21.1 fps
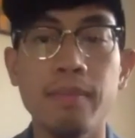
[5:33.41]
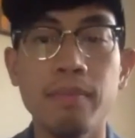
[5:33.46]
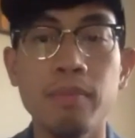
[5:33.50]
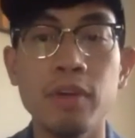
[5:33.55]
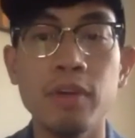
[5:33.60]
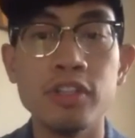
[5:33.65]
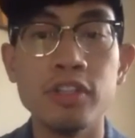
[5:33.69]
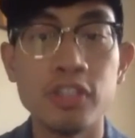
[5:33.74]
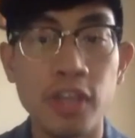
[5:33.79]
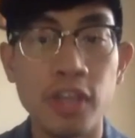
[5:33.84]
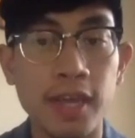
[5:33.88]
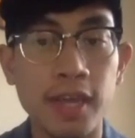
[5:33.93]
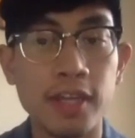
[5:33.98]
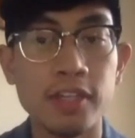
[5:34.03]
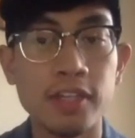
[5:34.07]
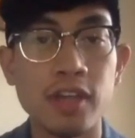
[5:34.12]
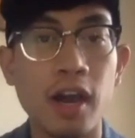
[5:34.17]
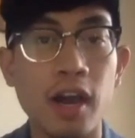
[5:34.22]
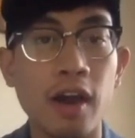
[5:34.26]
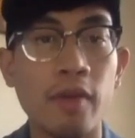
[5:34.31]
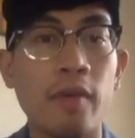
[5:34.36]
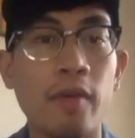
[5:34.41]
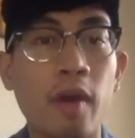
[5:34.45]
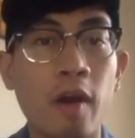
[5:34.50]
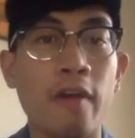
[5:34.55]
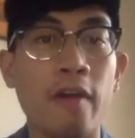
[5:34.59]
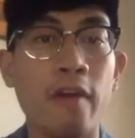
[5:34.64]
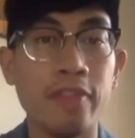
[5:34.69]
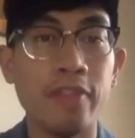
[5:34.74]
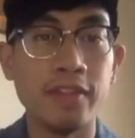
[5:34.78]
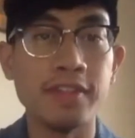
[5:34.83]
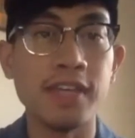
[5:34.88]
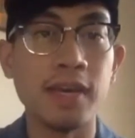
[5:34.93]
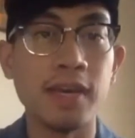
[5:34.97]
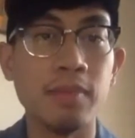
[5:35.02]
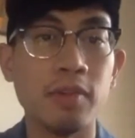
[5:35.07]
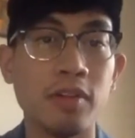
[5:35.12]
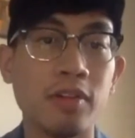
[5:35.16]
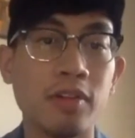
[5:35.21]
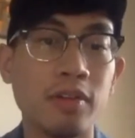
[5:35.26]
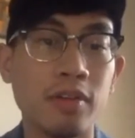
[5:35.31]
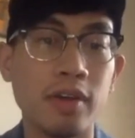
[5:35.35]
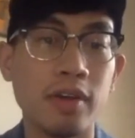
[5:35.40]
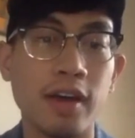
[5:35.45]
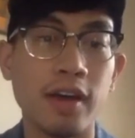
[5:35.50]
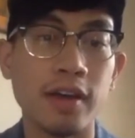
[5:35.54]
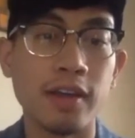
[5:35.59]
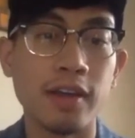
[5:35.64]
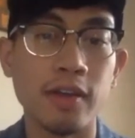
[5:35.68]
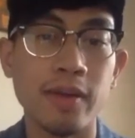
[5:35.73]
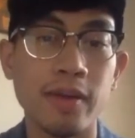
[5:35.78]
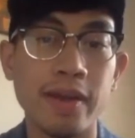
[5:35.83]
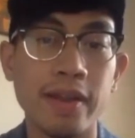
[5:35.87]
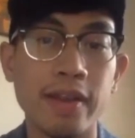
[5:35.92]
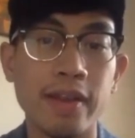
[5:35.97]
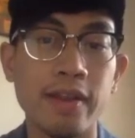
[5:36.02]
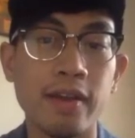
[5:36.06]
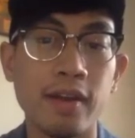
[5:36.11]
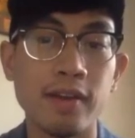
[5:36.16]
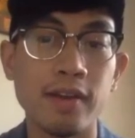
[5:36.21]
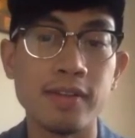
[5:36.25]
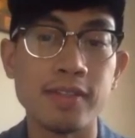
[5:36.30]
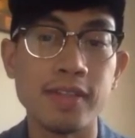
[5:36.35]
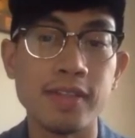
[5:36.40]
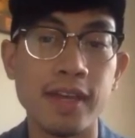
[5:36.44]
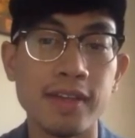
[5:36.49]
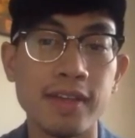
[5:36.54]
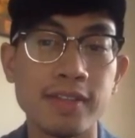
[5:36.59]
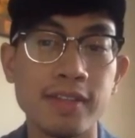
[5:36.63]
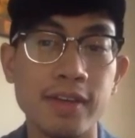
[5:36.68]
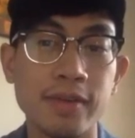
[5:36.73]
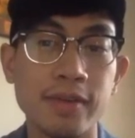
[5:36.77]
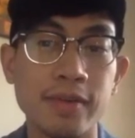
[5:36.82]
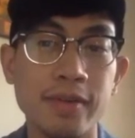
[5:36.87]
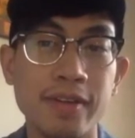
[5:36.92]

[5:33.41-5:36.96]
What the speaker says: put change out on the table here in our state. So